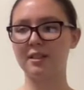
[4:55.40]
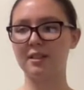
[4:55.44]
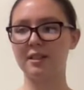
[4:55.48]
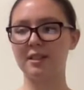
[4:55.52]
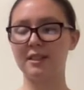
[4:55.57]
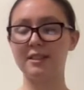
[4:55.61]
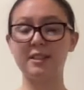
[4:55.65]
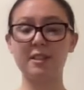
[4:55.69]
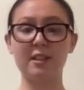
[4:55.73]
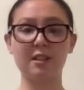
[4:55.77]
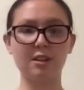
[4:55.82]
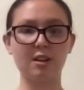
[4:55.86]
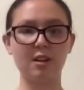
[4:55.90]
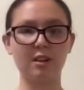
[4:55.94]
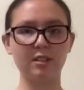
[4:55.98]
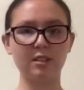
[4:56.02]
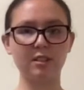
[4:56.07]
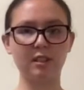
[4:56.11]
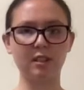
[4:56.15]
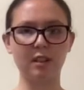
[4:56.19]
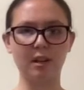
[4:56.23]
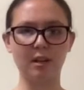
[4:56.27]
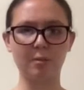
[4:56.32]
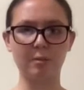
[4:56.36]
it's going to
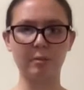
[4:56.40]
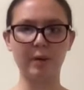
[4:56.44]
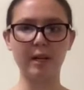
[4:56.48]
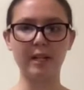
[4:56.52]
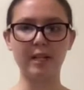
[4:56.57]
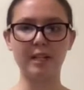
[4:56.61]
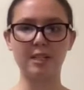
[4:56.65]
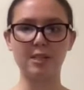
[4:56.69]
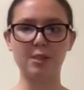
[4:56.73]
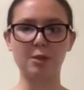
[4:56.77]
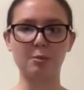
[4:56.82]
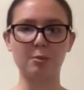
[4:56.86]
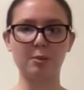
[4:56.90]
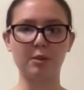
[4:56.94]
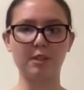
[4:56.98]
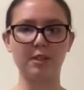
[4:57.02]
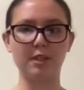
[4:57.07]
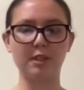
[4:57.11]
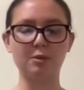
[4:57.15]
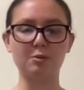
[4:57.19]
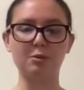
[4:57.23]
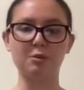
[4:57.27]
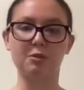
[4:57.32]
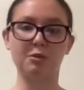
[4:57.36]
cost a lot of money to put
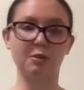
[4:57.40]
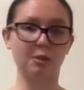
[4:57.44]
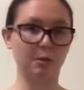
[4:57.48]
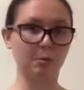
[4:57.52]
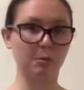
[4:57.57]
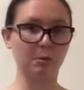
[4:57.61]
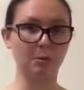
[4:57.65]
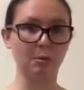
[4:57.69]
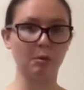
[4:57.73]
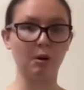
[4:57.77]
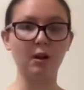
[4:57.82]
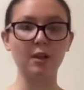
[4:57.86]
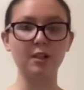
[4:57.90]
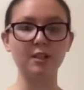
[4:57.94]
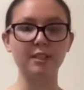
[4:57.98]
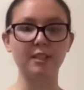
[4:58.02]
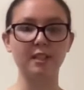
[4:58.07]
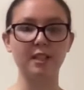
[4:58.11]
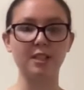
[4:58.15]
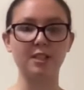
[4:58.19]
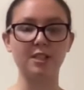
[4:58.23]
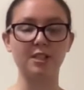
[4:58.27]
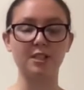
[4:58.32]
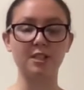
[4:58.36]
these refillable water
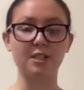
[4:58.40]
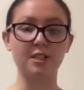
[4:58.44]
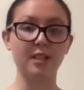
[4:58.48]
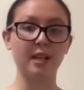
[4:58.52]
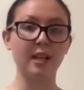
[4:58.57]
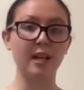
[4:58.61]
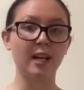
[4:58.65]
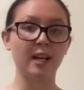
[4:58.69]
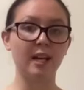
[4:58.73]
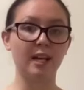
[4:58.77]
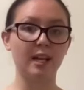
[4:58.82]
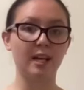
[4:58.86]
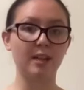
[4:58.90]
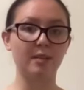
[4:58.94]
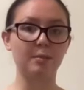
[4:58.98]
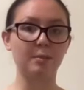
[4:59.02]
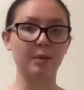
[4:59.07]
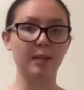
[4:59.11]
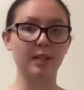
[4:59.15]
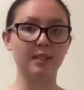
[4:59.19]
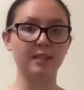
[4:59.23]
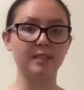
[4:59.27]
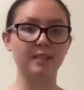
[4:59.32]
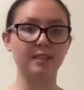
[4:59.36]
stations in
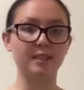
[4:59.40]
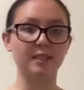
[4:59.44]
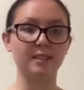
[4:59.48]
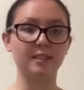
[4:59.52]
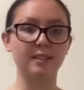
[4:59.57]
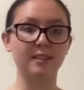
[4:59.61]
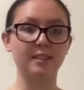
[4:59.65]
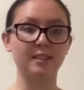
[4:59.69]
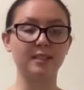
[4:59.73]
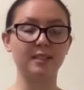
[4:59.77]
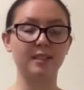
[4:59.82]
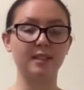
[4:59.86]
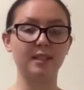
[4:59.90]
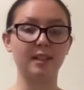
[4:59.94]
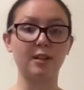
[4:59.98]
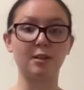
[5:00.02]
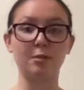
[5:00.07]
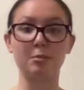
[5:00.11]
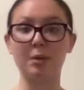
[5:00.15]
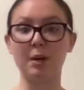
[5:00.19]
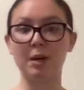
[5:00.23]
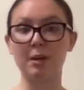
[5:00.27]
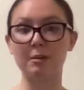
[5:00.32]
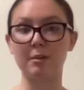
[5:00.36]
places that
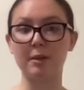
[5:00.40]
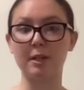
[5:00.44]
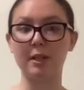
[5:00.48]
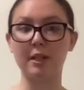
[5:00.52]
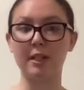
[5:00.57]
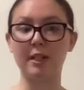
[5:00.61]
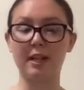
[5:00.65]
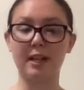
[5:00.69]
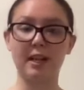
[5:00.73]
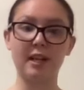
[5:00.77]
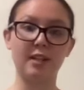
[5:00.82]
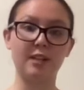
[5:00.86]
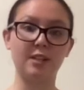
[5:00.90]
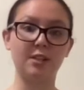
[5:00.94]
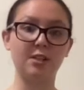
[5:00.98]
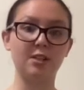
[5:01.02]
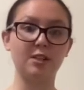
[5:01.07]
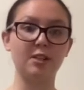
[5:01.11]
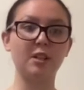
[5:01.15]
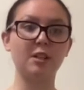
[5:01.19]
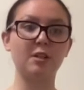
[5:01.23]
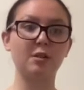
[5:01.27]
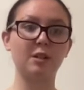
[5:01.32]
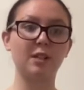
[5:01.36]
are public, and you're
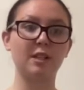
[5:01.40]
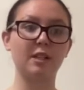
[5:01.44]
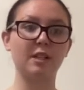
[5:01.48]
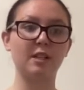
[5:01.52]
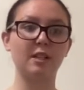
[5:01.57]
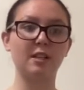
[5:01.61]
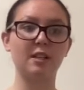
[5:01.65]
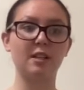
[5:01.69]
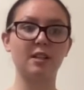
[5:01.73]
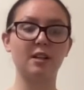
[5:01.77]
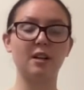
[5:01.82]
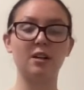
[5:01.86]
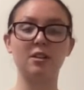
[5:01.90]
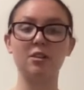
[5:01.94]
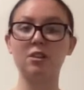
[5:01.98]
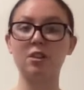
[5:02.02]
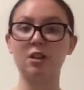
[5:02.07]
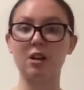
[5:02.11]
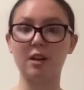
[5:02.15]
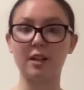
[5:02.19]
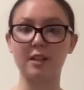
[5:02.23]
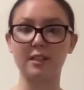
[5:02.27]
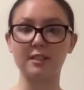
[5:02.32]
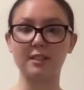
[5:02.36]
going to need a
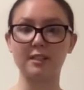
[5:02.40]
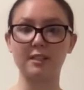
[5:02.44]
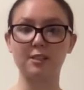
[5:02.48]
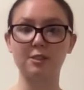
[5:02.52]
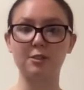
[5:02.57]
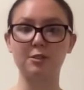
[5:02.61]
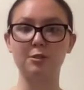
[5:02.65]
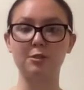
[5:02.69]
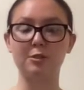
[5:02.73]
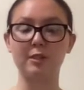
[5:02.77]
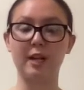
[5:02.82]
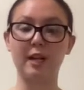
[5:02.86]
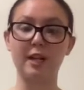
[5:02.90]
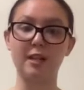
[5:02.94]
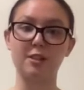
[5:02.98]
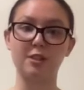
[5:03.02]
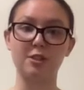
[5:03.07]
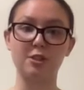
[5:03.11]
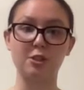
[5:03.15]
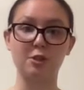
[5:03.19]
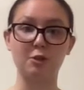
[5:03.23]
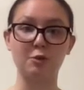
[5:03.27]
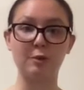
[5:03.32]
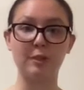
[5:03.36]
lot to cater
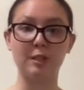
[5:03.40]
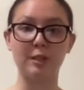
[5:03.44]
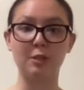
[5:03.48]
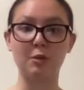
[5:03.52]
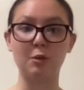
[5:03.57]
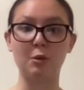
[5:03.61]
to the